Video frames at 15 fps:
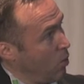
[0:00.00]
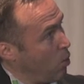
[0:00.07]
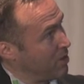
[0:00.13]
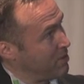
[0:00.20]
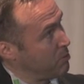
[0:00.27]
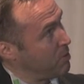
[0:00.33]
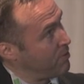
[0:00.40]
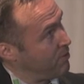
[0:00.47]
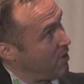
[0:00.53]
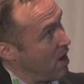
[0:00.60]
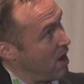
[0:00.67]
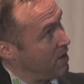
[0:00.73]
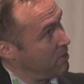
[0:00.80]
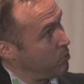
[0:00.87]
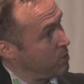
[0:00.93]
what did we
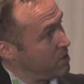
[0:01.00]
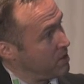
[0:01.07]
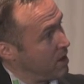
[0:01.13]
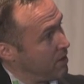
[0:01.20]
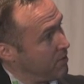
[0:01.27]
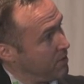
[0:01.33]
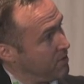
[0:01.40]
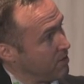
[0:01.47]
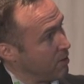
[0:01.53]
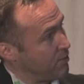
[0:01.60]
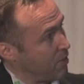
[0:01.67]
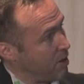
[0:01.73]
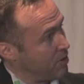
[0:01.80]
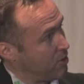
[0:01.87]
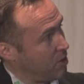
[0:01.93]
find? We have so
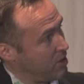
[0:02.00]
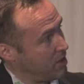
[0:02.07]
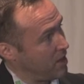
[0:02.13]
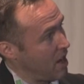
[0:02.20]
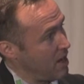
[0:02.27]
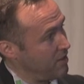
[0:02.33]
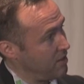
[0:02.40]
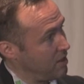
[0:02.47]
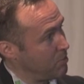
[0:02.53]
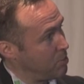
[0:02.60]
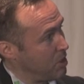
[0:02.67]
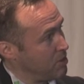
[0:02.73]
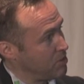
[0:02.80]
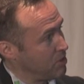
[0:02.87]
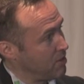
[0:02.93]
far treated 18
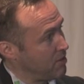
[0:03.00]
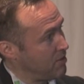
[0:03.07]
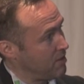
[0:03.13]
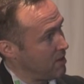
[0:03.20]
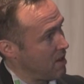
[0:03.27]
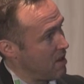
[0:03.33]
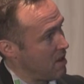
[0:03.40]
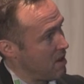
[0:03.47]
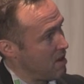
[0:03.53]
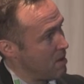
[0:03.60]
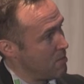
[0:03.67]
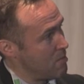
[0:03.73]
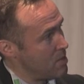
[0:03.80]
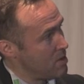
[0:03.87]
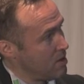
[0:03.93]
patients.
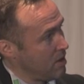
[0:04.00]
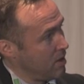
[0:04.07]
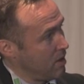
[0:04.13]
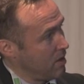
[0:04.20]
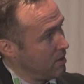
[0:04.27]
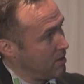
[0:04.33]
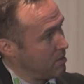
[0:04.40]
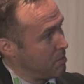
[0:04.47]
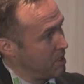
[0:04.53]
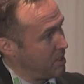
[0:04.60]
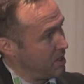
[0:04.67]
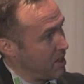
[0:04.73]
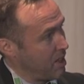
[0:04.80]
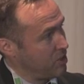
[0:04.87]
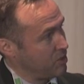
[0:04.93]
The
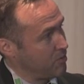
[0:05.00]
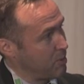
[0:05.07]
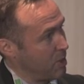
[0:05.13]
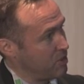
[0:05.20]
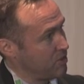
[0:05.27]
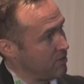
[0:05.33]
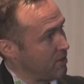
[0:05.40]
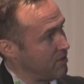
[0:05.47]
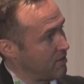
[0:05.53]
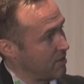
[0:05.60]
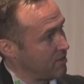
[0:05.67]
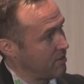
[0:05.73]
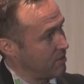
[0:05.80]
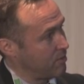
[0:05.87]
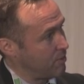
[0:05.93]
median age of patients is
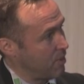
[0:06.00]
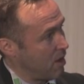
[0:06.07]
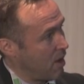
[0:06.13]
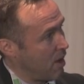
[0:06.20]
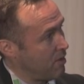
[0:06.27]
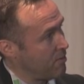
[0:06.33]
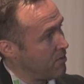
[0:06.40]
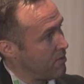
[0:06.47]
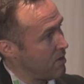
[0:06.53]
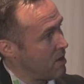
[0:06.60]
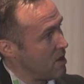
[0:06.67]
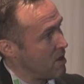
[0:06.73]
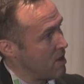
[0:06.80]
65.